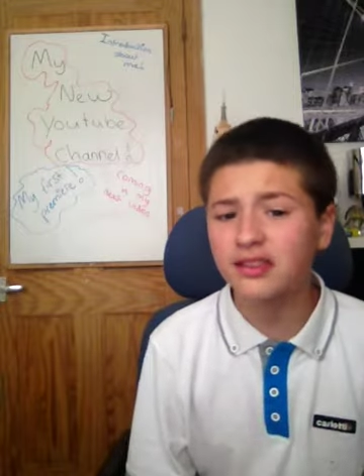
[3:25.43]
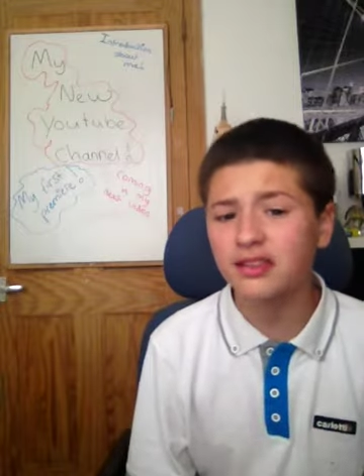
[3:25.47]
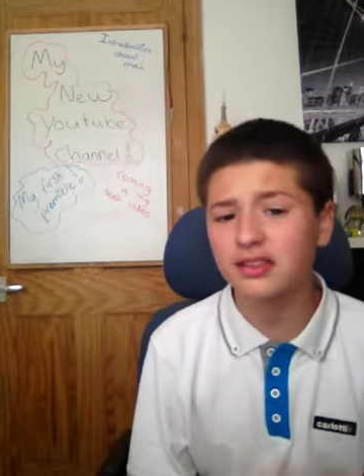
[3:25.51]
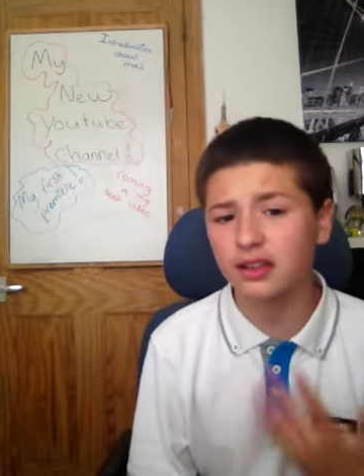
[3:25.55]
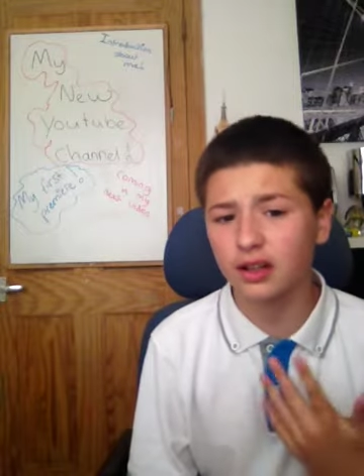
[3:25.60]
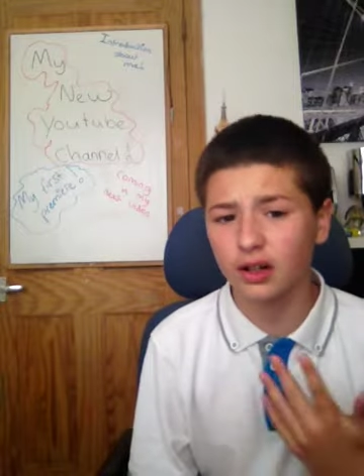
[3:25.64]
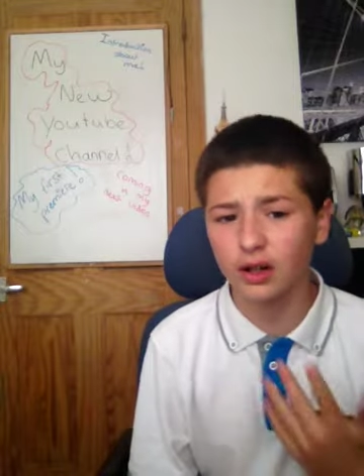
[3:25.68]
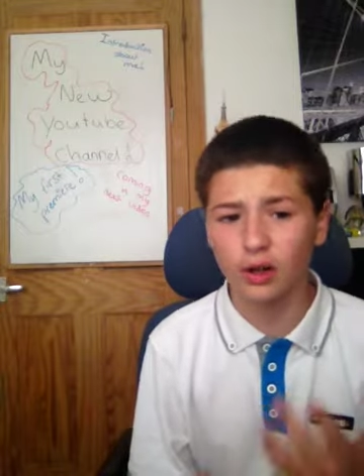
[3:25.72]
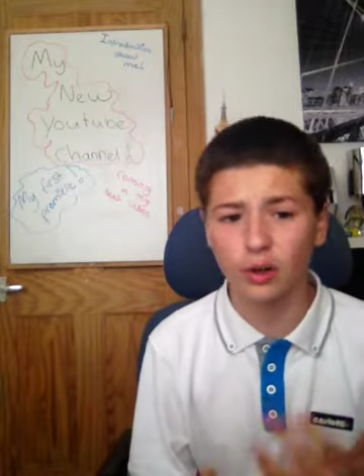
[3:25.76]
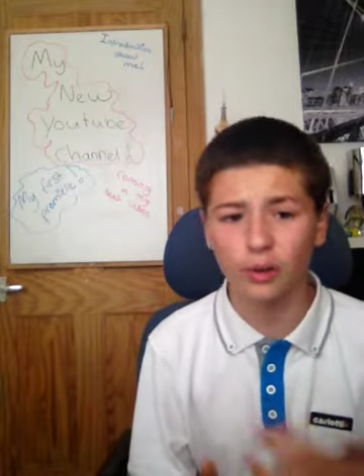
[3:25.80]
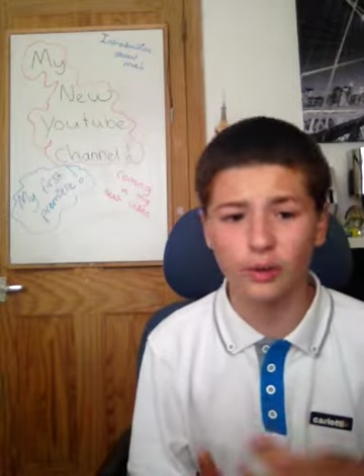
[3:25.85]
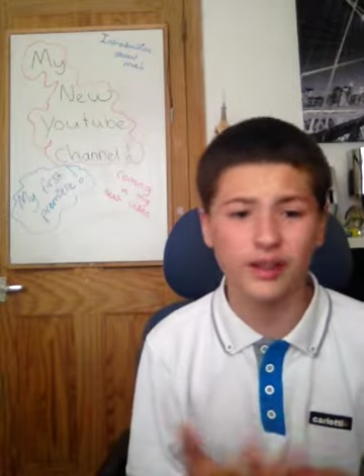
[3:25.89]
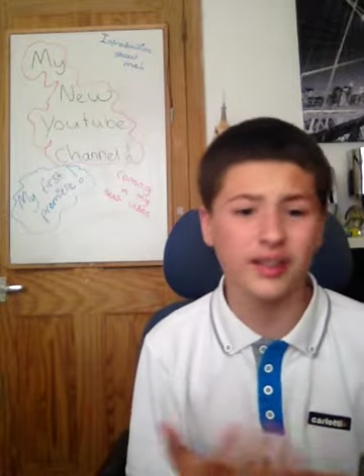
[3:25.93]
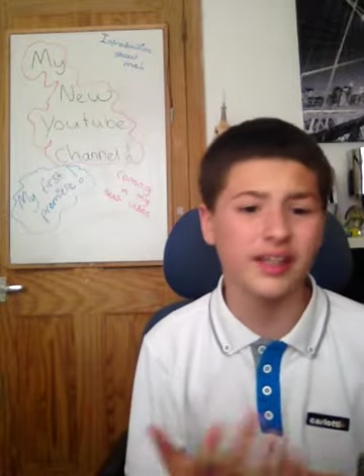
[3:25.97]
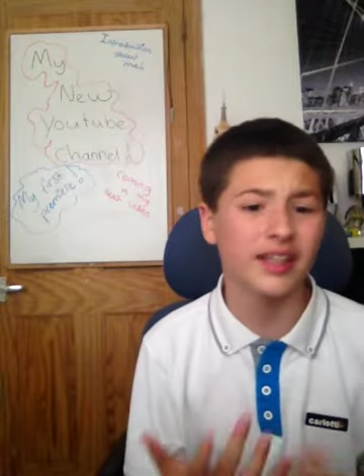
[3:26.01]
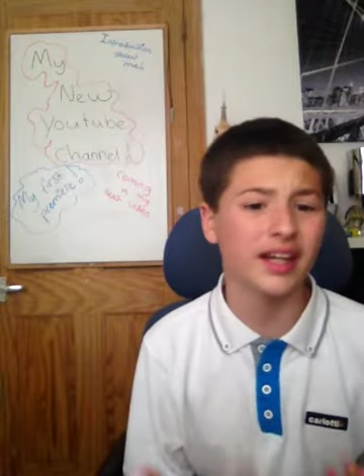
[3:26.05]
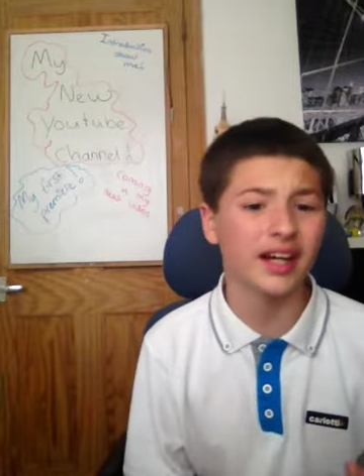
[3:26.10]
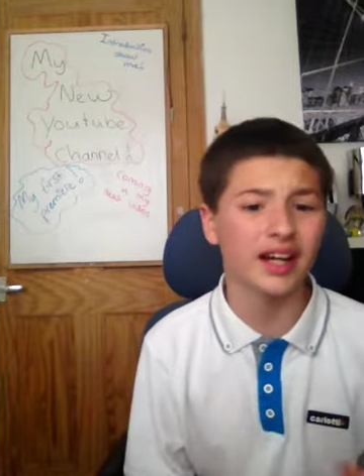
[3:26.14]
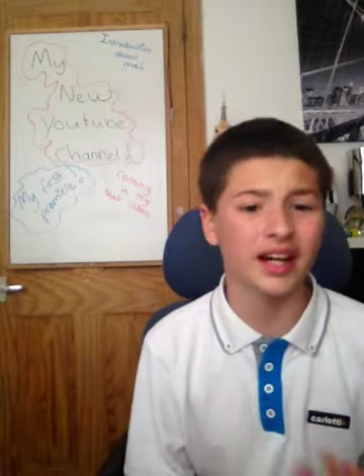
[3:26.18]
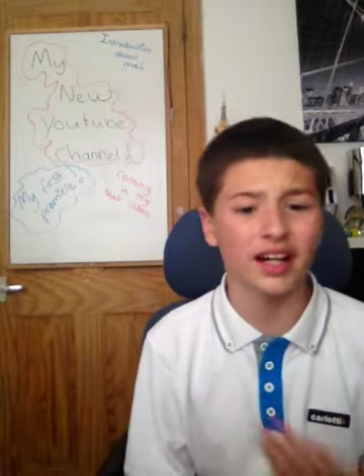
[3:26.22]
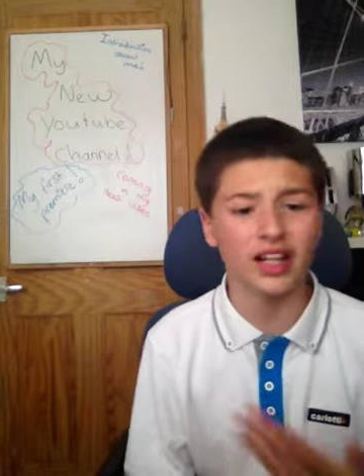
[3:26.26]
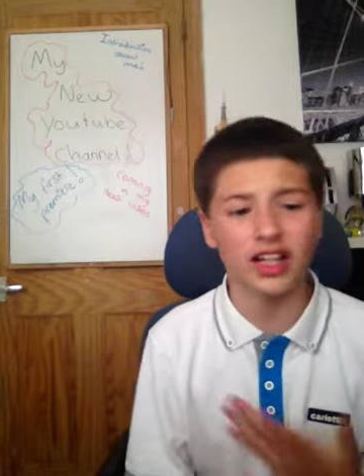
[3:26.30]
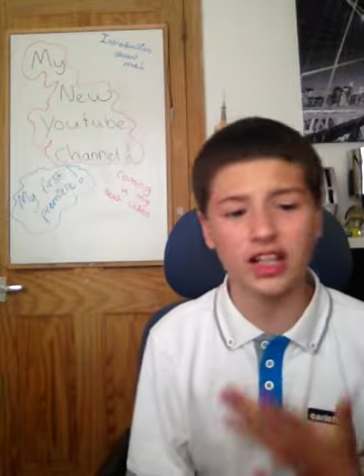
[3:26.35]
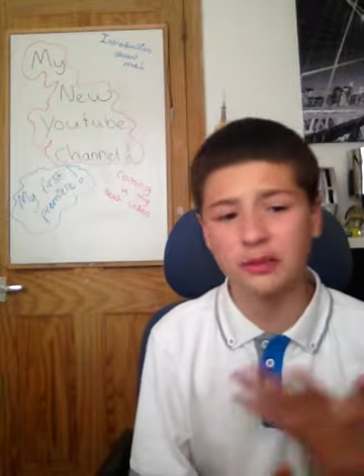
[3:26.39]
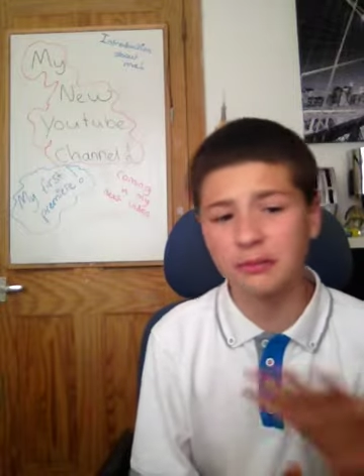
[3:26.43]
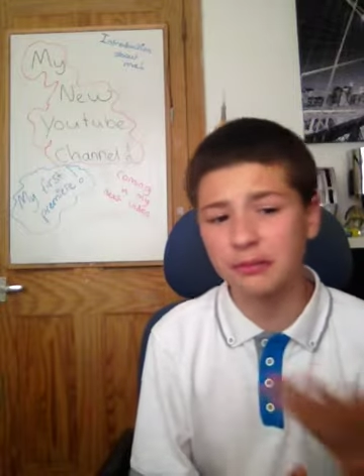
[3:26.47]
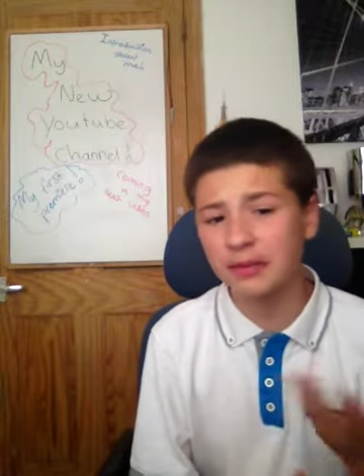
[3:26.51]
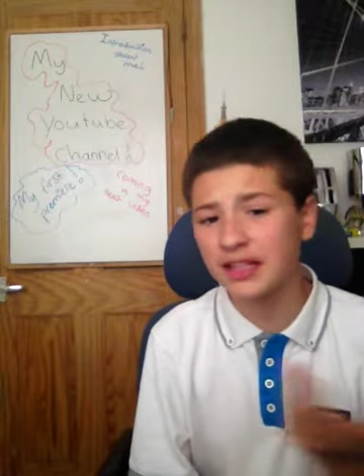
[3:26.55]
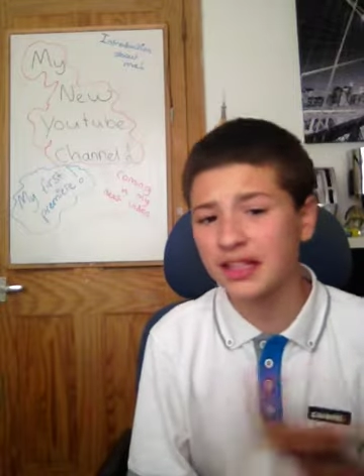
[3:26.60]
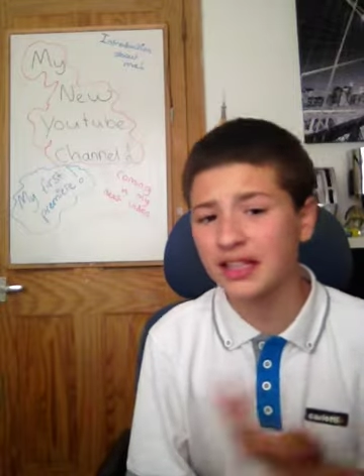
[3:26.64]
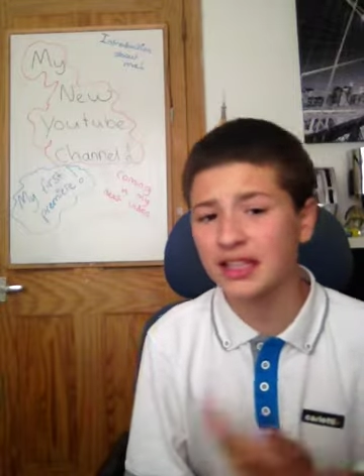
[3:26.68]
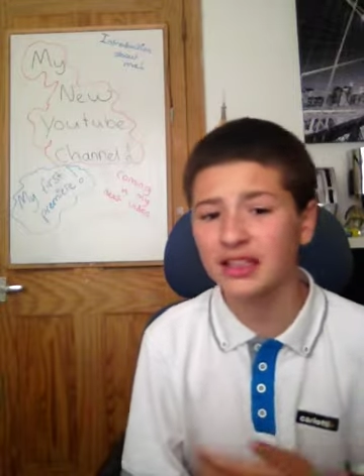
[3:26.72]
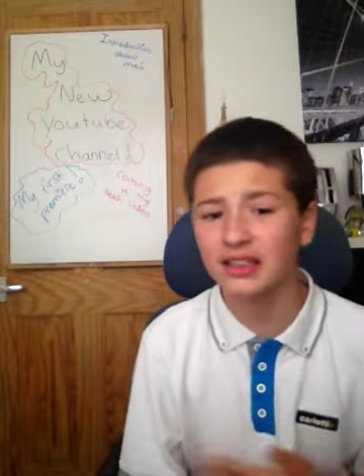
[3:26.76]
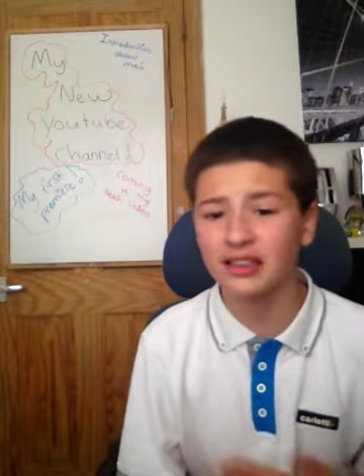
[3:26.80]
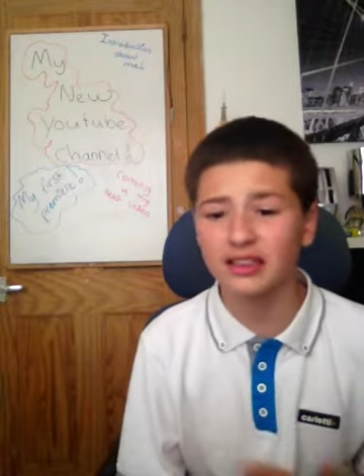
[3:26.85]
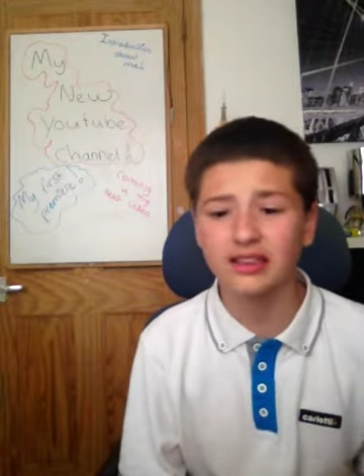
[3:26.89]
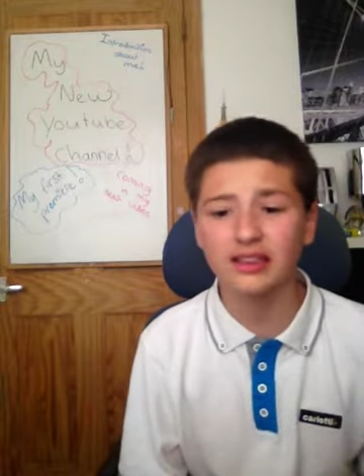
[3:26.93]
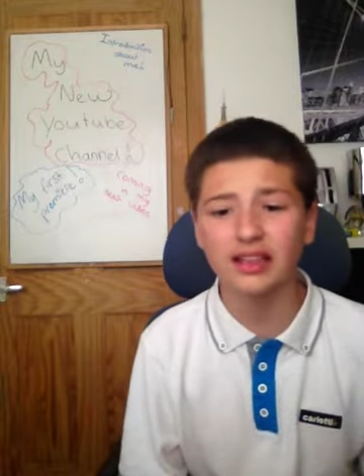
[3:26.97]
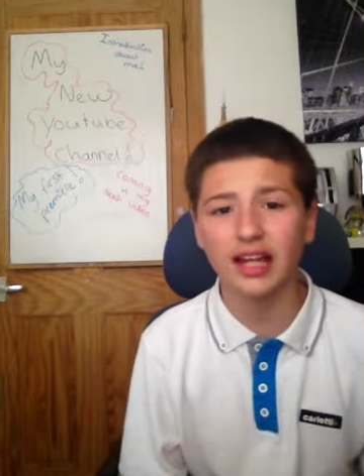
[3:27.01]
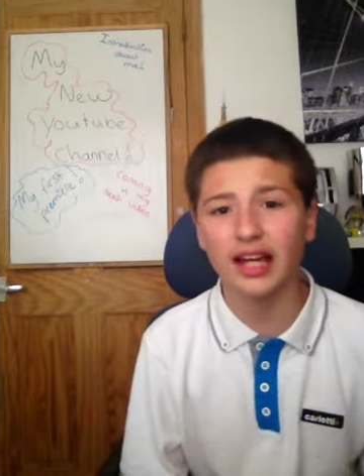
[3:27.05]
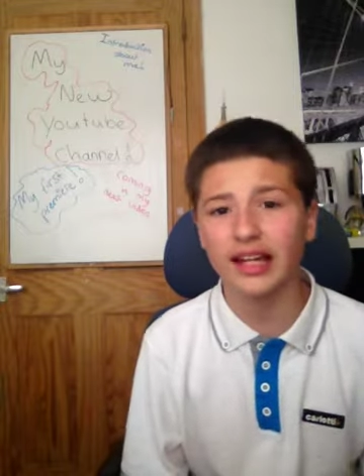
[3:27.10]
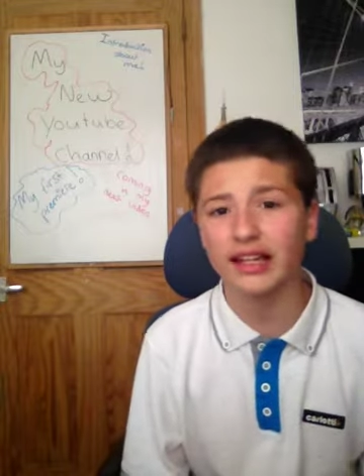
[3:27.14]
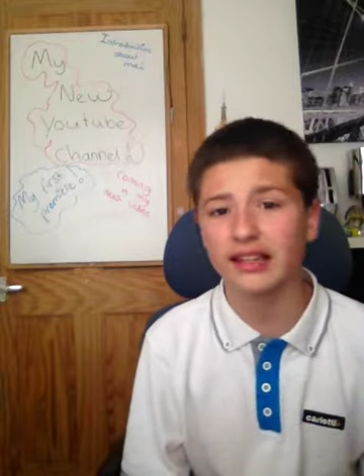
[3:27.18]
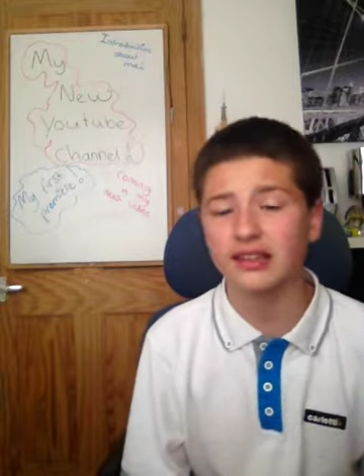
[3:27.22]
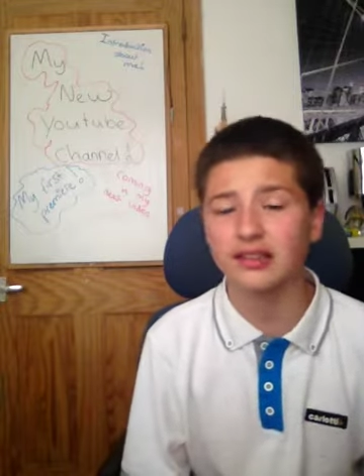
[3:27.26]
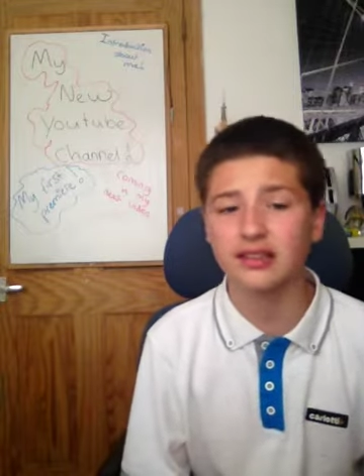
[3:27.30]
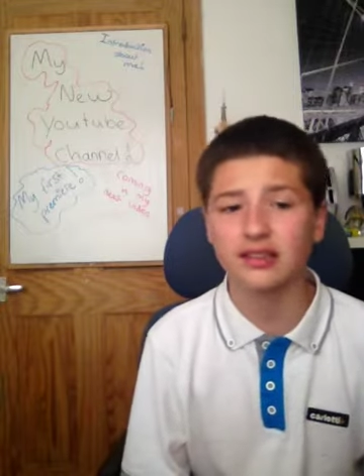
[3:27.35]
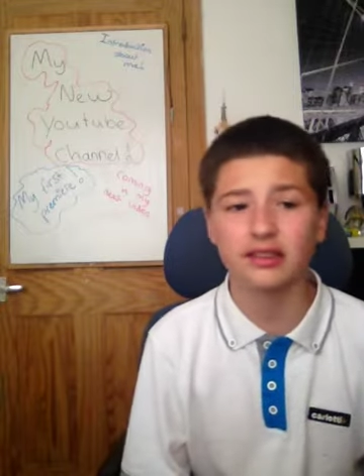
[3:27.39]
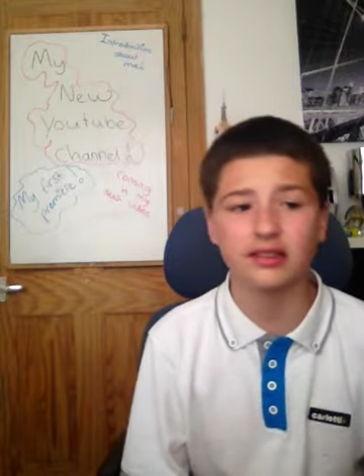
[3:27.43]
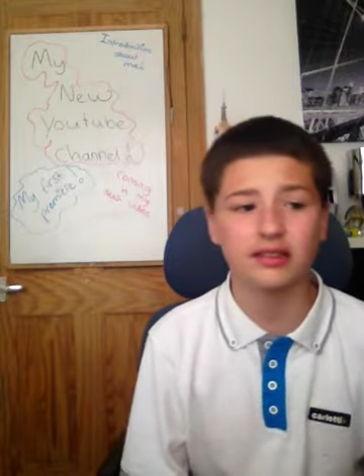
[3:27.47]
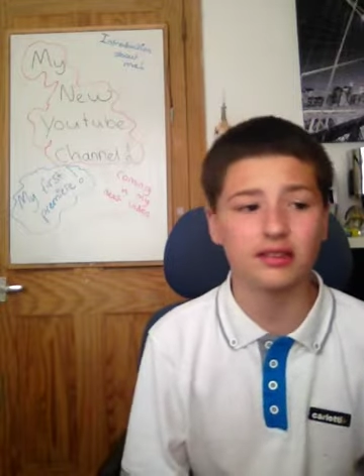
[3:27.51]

so yeah, could you be nice?